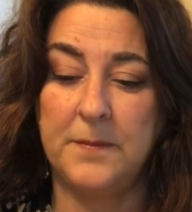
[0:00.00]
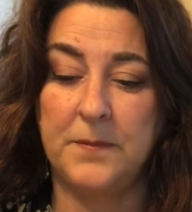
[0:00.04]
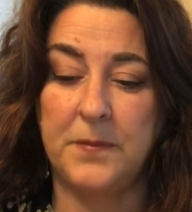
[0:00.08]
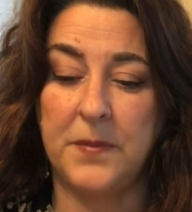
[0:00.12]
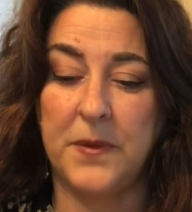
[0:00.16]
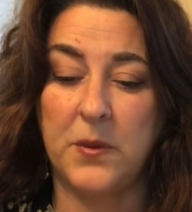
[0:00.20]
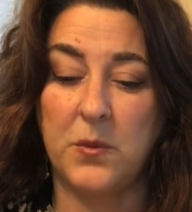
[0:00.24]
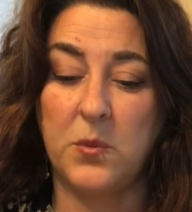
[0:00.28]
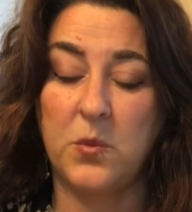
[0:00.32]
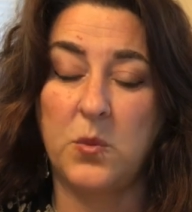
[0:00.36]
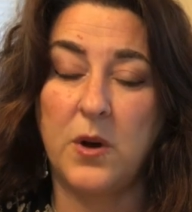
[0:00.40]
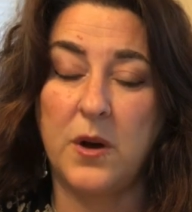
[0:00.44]

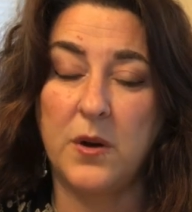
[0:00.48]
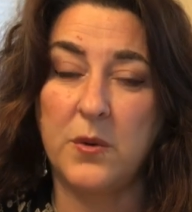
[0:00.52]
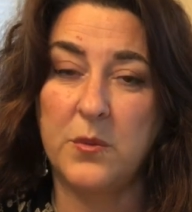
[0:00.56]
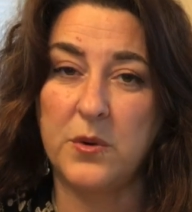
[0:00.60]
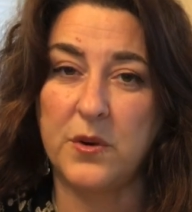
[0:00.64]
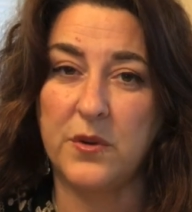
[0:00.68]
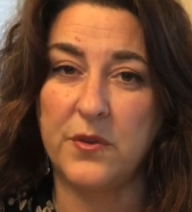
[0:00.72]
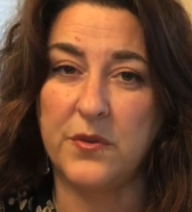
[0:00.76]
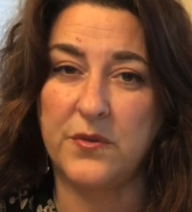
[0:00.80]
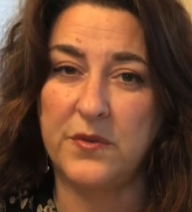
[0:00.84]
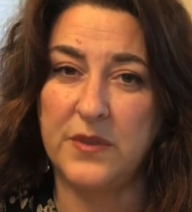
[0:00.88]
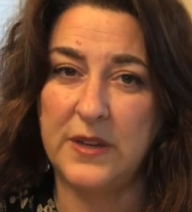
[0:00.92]
what
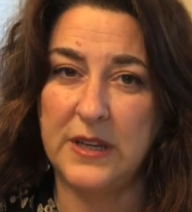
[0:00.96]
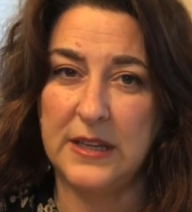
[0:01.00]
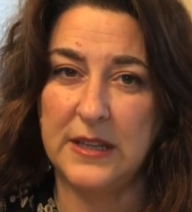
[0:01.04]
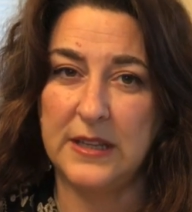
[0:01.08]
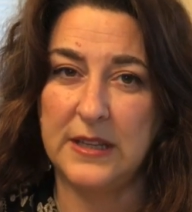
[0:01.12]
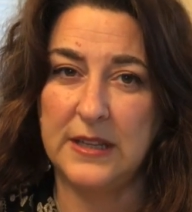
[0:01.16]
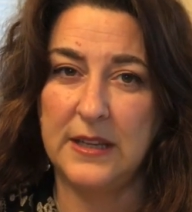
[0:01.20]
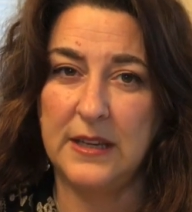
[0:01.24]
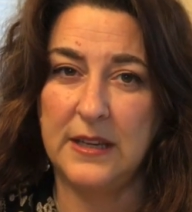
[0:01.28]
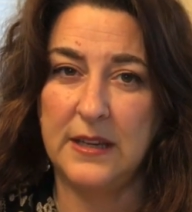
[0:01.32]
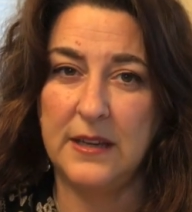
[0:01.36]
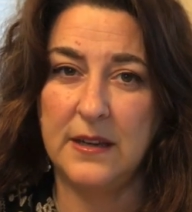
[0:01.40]
we're
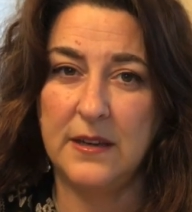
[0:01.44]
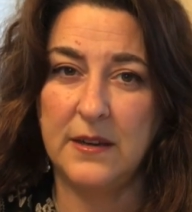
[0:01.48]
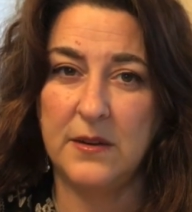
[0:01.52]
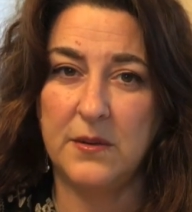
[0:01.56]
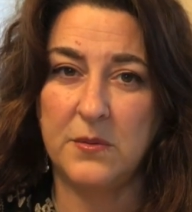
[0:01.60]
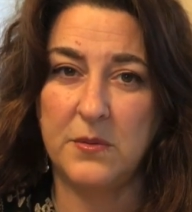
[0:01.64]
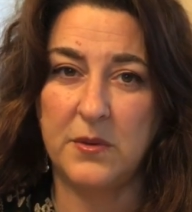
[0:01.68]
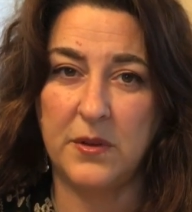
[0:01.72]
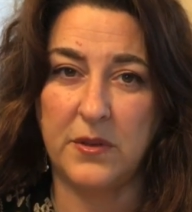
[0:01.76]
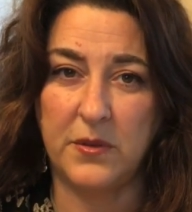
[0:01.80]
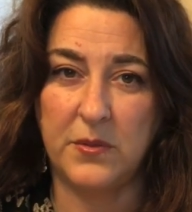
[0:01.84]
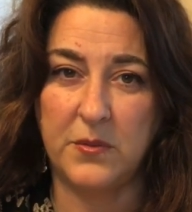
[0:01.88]
feeling
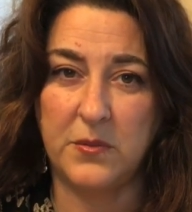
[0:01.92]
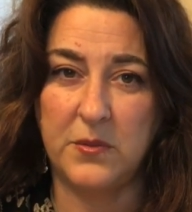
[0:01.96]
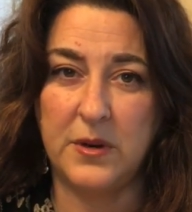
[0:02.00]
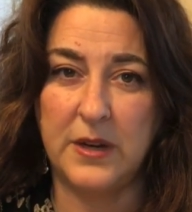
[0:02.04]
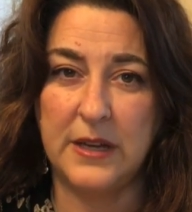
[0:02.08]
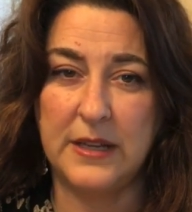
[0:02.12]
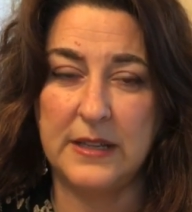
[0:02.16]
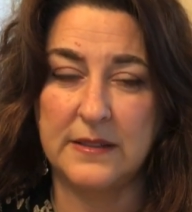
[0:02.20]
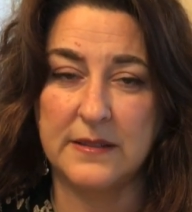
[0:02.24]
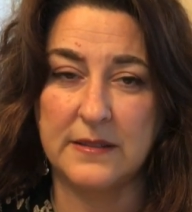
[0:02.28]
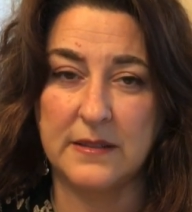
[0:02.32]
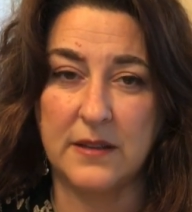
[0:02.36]
with
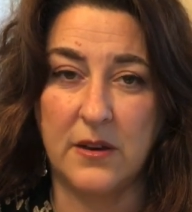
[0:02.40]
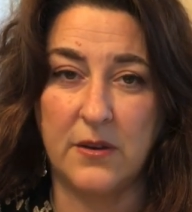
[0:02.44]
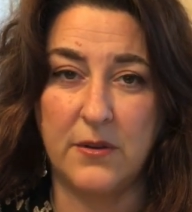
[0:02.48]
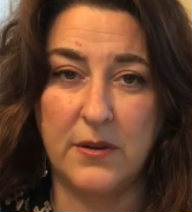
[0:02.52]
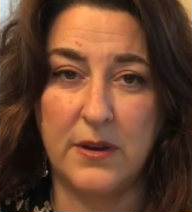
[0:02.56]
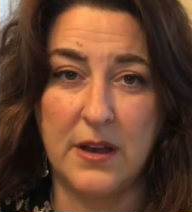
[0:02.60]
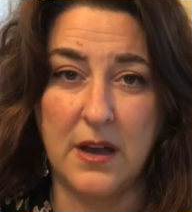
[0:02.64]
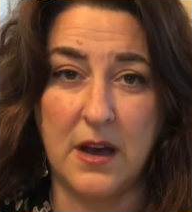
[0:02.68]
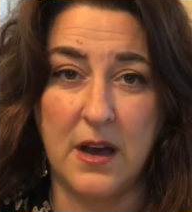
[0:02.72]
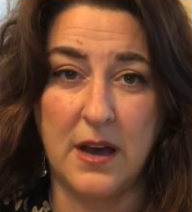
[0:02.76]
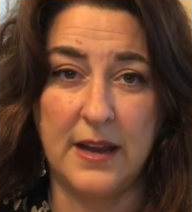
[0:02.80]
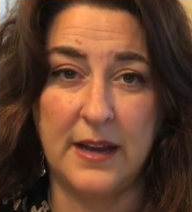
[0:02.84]
what's
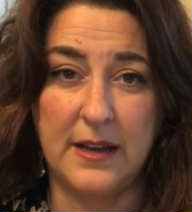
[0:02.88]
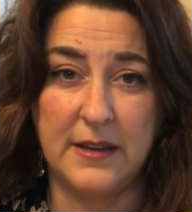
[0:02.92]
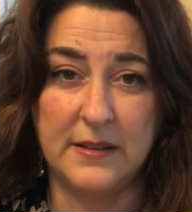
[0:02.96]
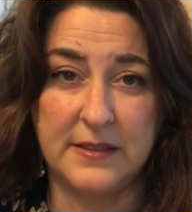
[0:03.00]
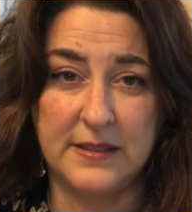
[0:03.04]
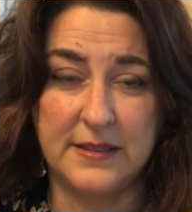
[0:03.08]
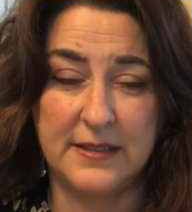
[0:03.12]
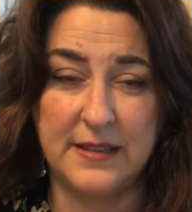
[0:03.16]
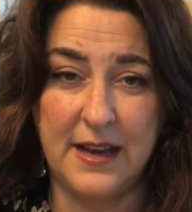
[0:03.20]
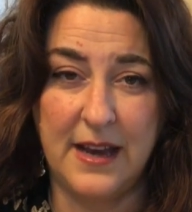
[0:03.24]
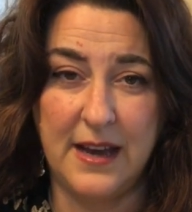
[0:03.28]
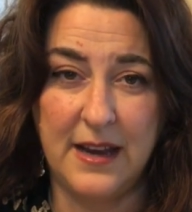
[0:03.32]
going on
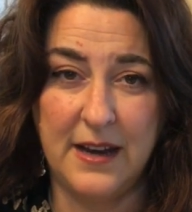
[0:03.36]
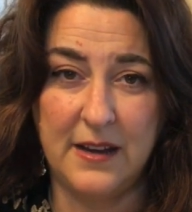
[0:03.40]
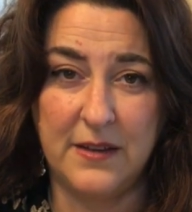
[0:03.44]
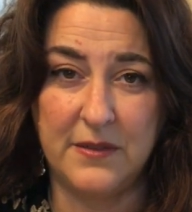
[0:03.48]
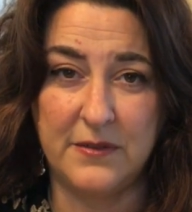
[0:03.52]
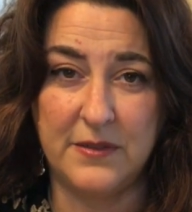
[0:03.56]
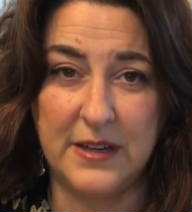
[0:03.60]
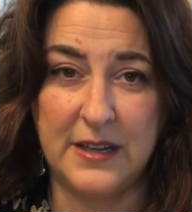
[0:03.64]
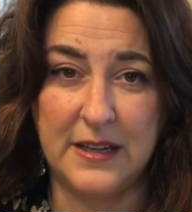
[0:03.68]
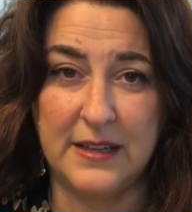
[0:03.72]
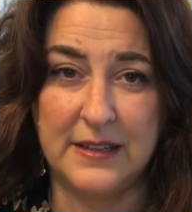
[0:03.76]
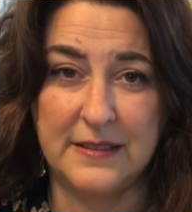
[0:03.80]
outside
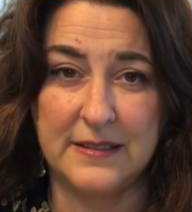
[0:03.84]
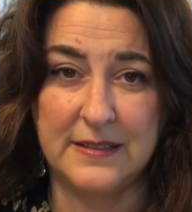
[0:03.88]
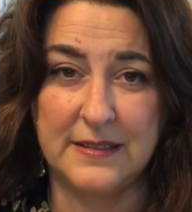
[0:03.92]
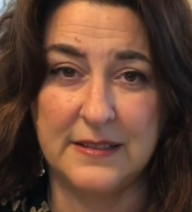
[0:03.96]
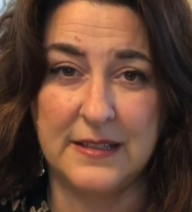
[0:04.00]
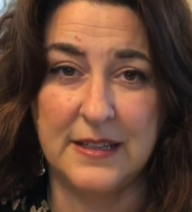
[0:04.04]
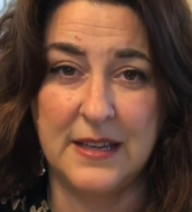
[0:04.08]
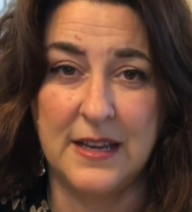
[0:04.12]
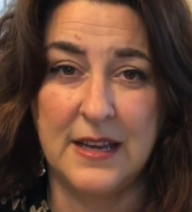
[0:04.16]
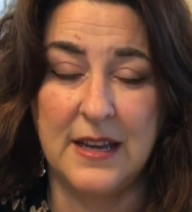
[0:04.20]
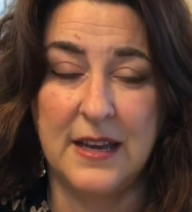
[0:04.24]
of us.